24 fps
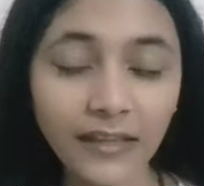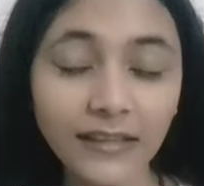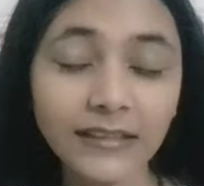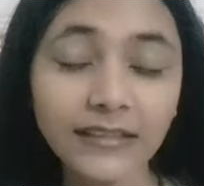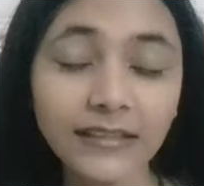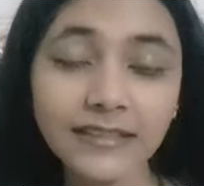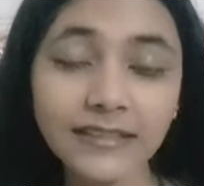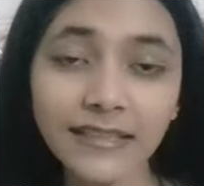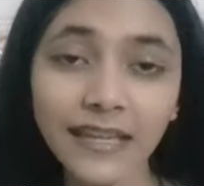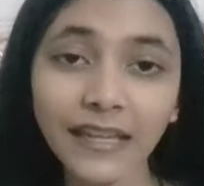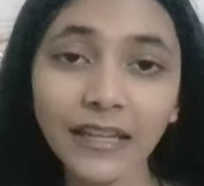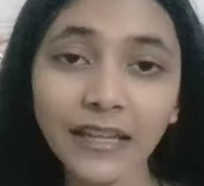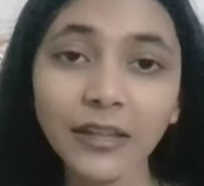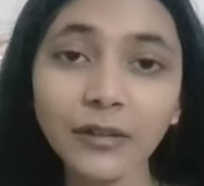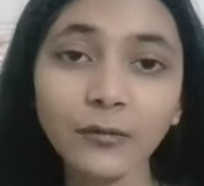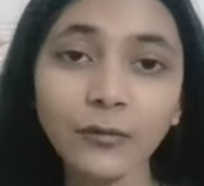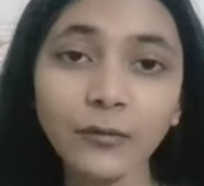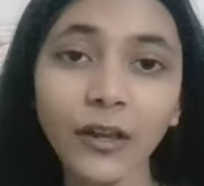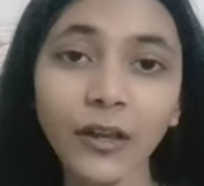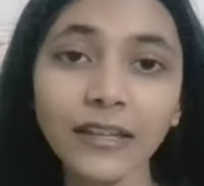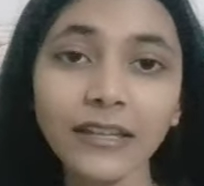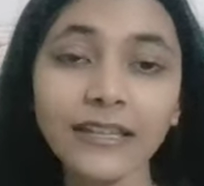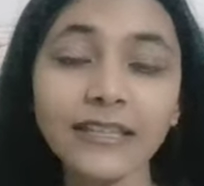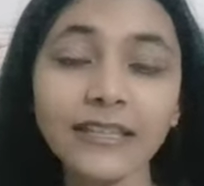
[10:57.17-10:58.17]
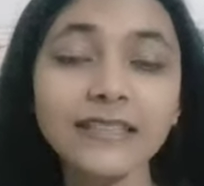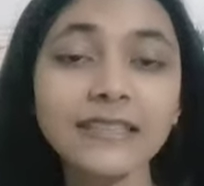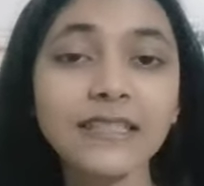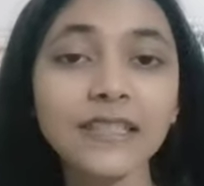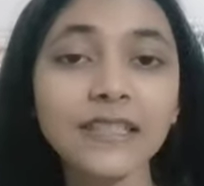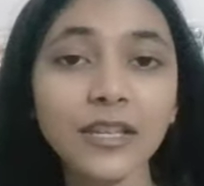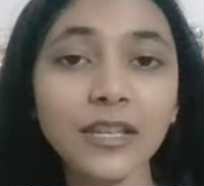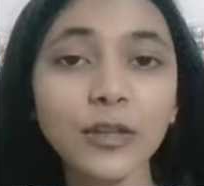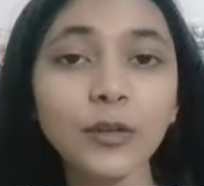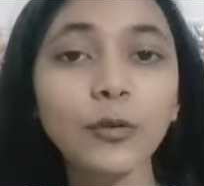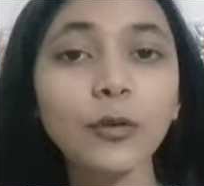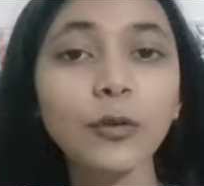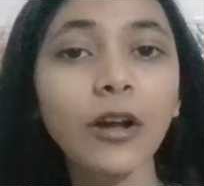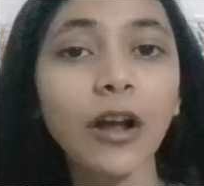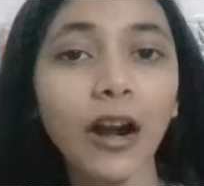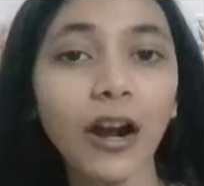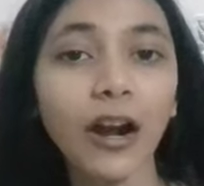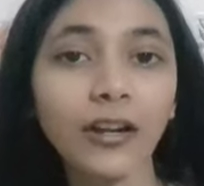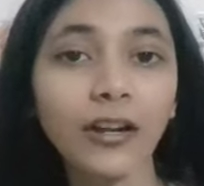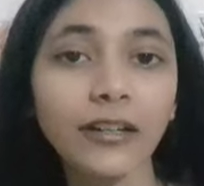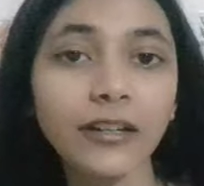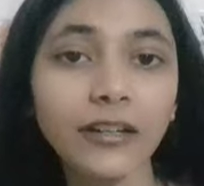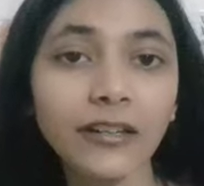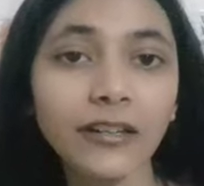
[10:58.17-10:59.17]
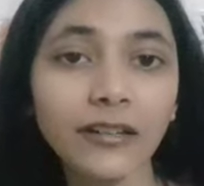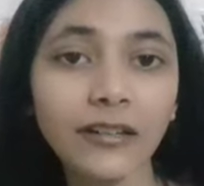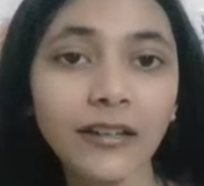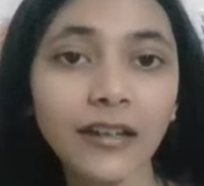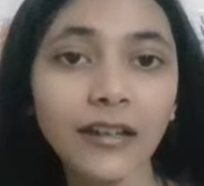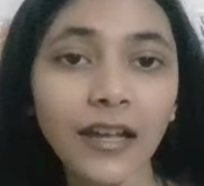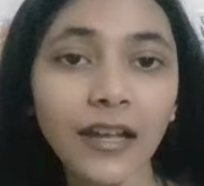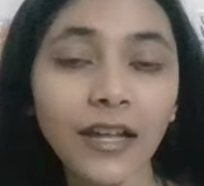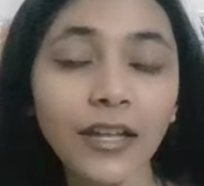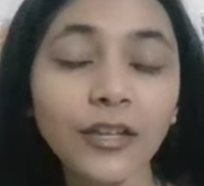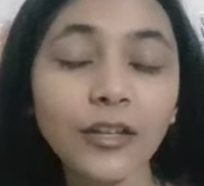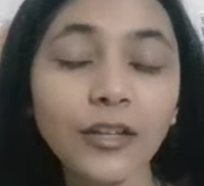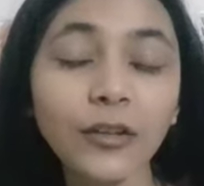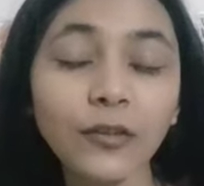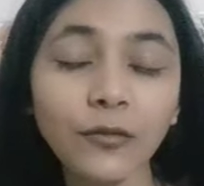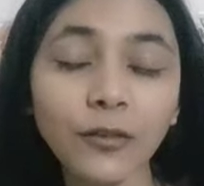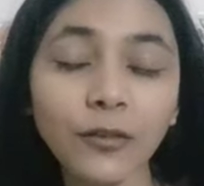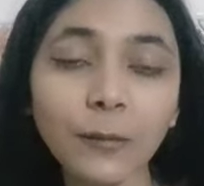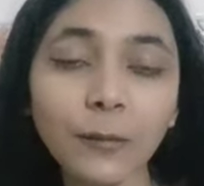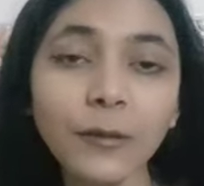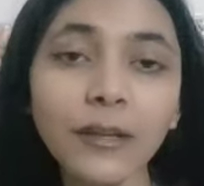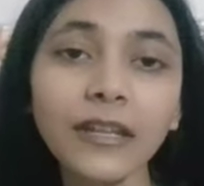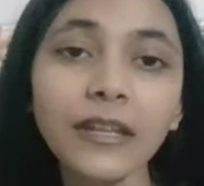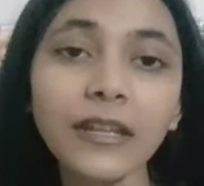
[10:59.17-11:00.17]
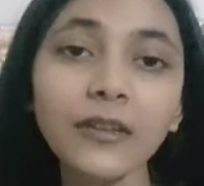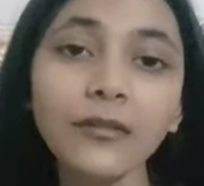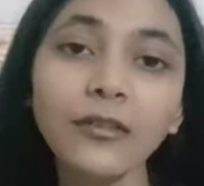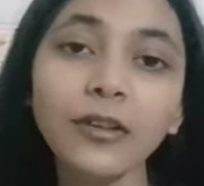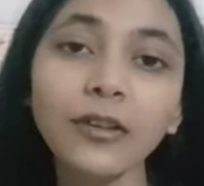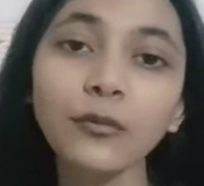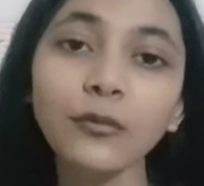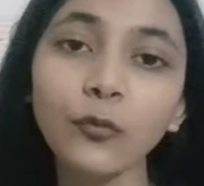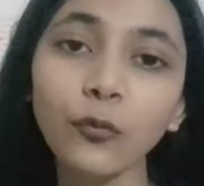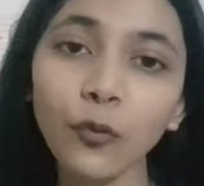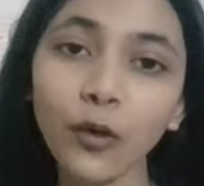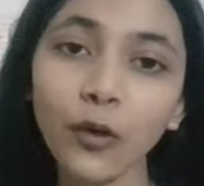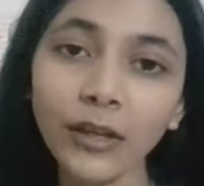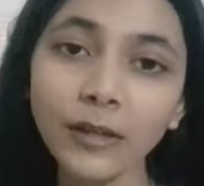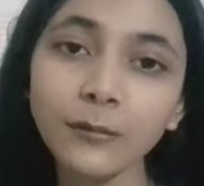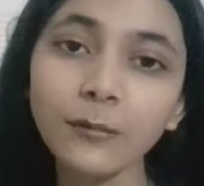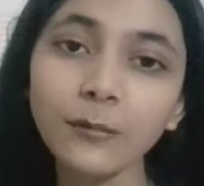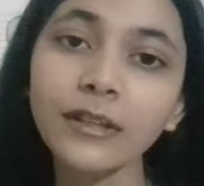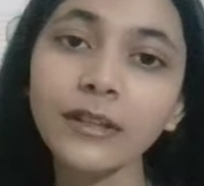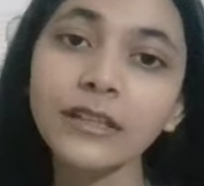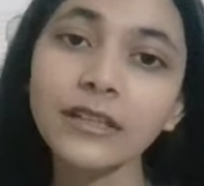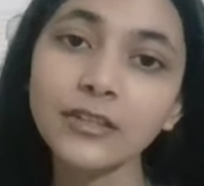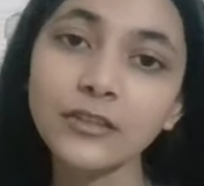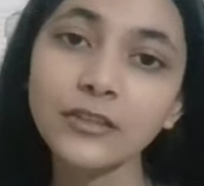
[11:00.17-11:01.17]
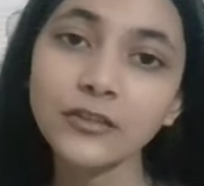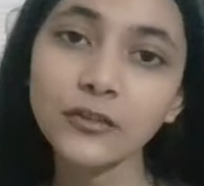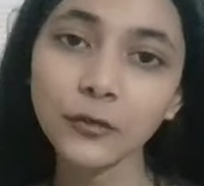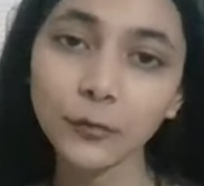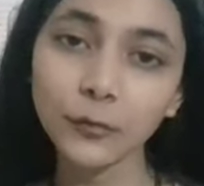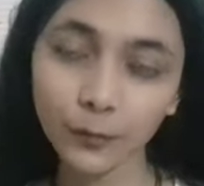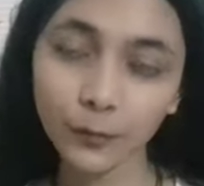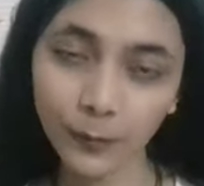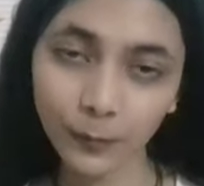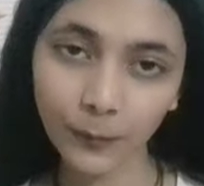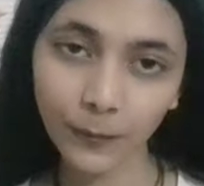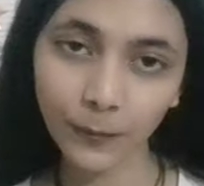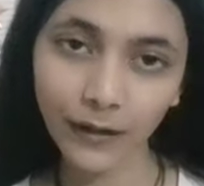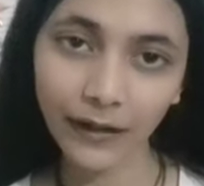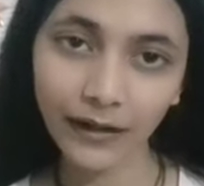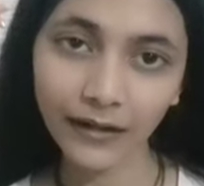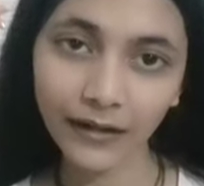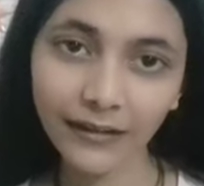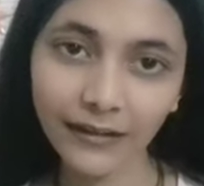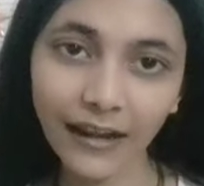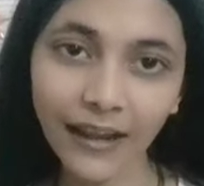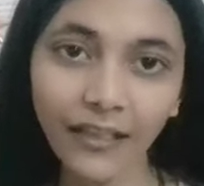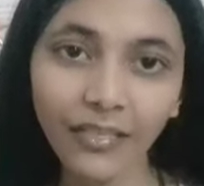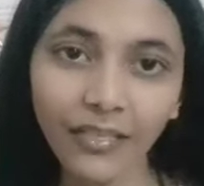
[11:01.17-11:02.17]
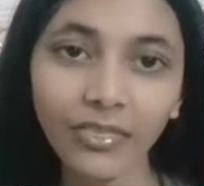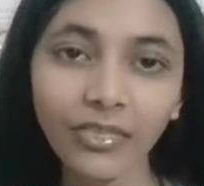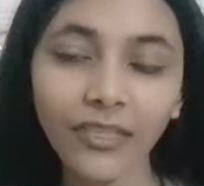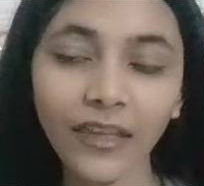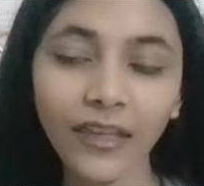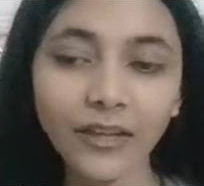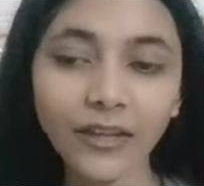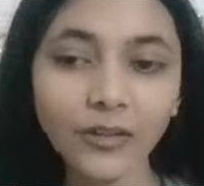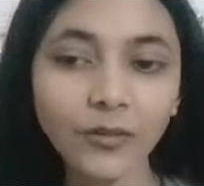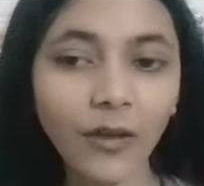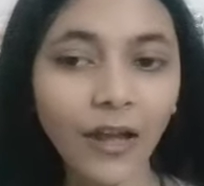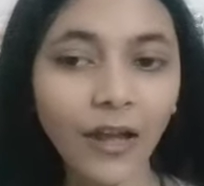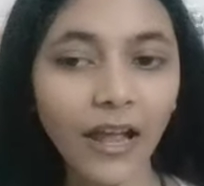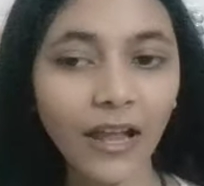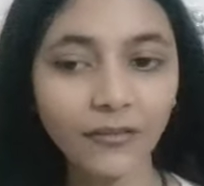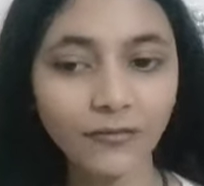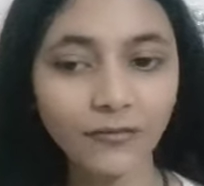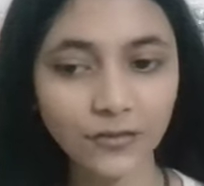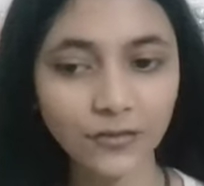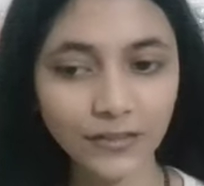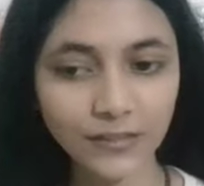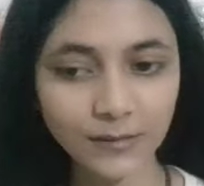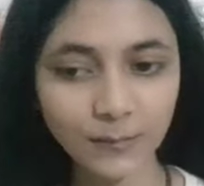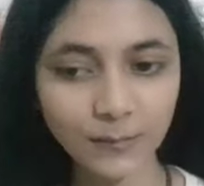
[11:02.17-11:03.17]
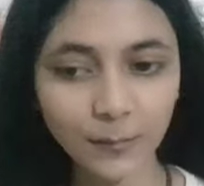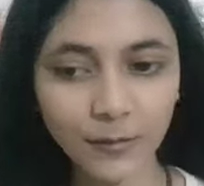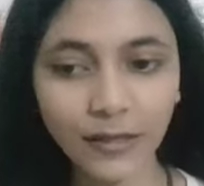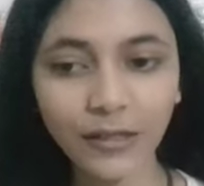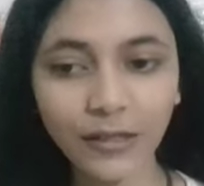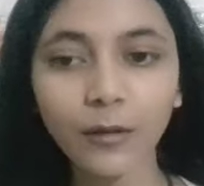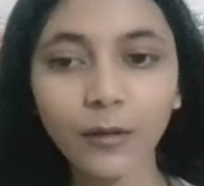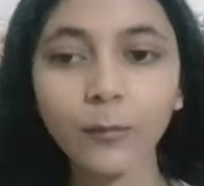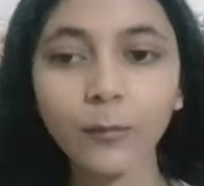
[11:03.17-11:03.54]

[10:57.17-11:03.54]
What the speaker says: The second one is cue card. You will be given 1 minute to prepare, and then you have to speak